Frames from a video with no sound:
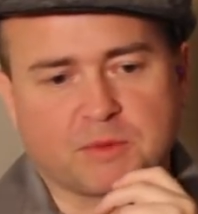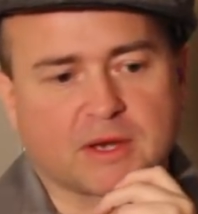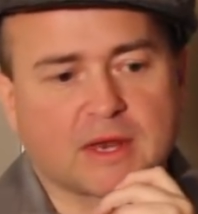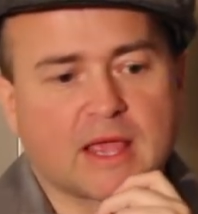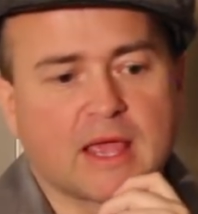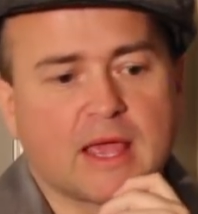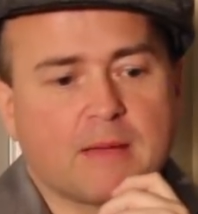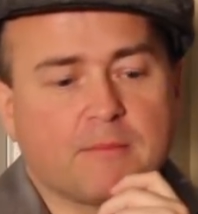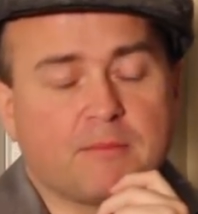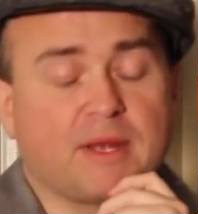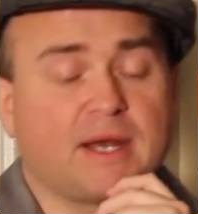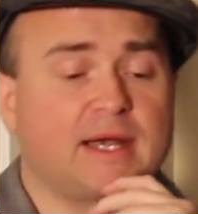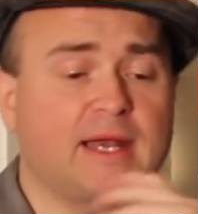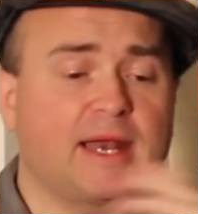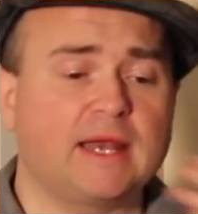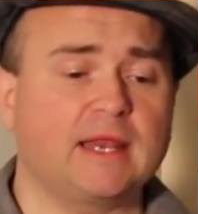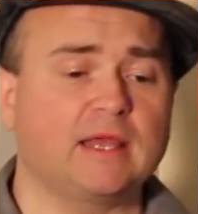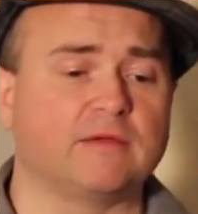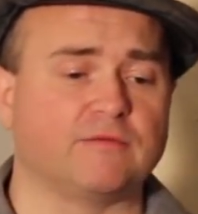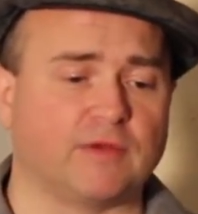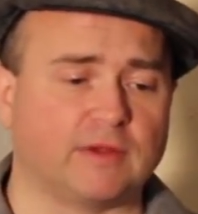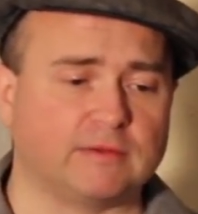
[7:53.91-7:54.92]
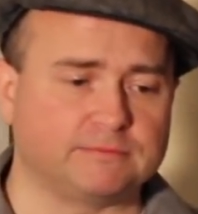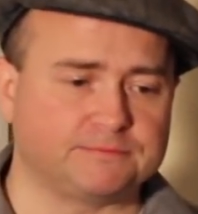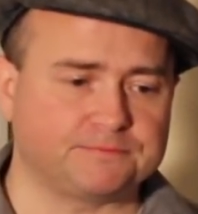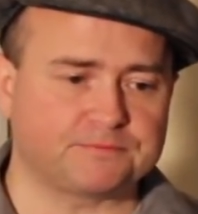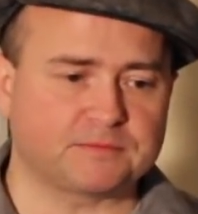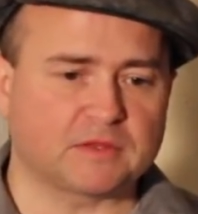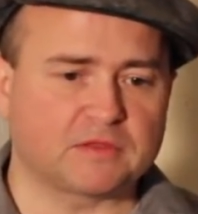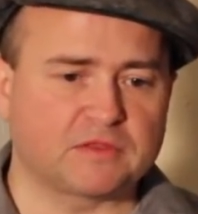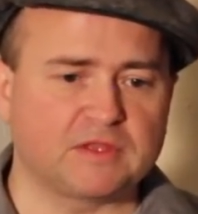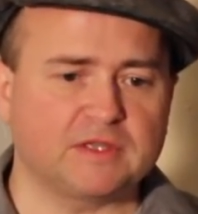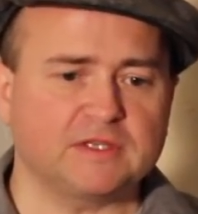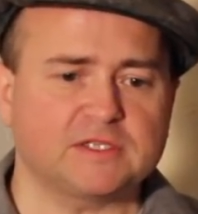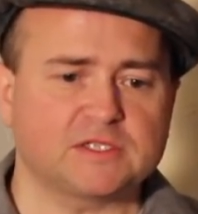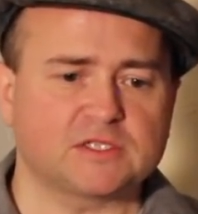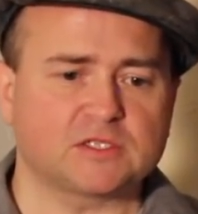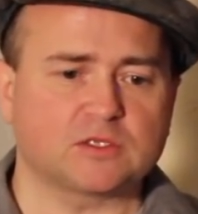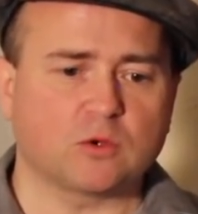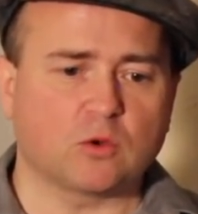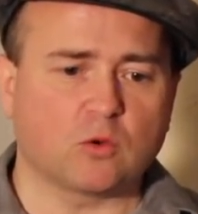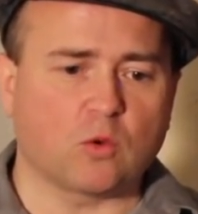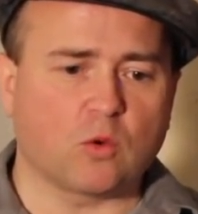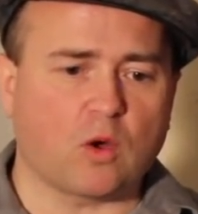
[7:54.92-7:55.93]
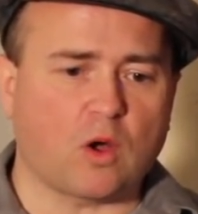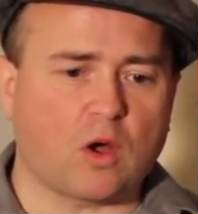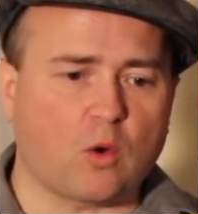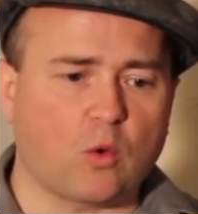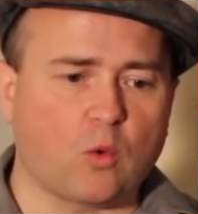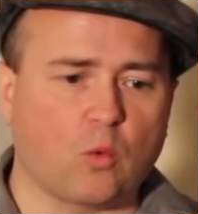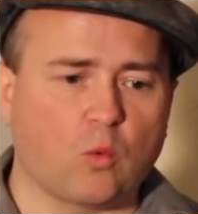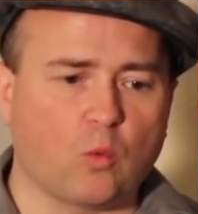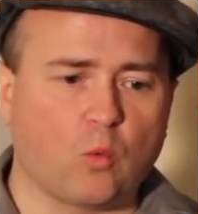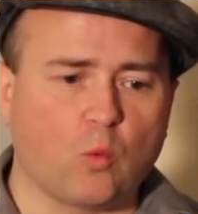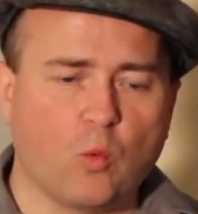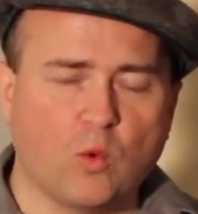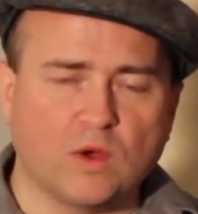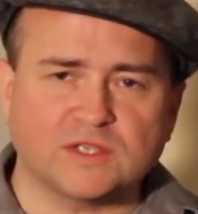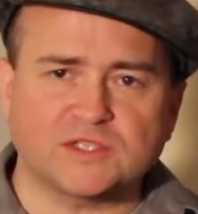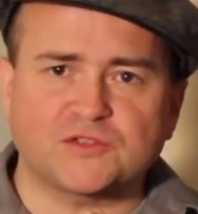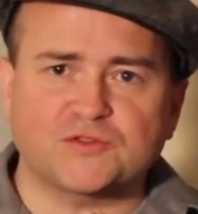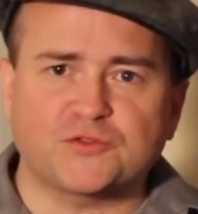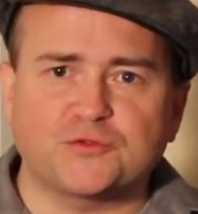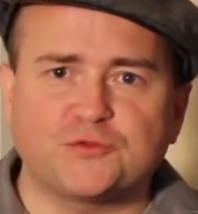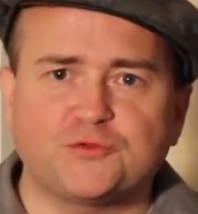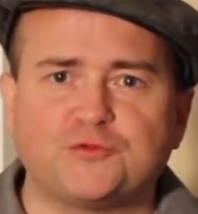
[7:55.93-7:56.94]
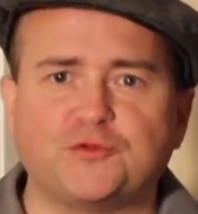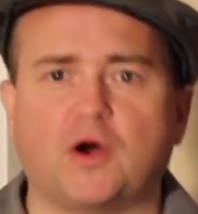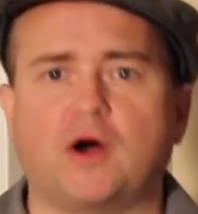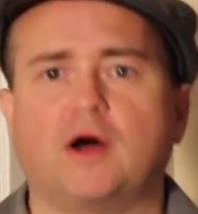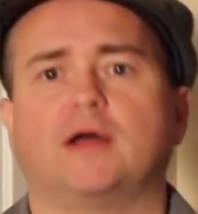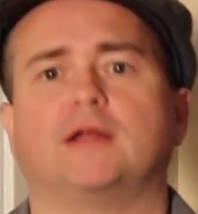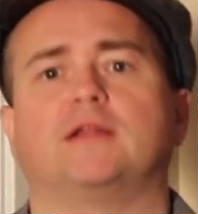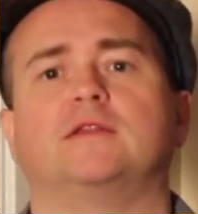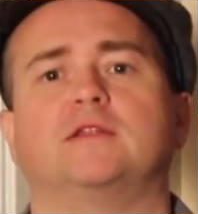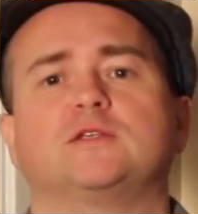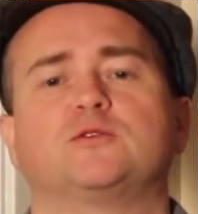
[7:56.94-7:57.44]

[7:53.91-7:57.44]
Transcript: But but in any event, this was fun.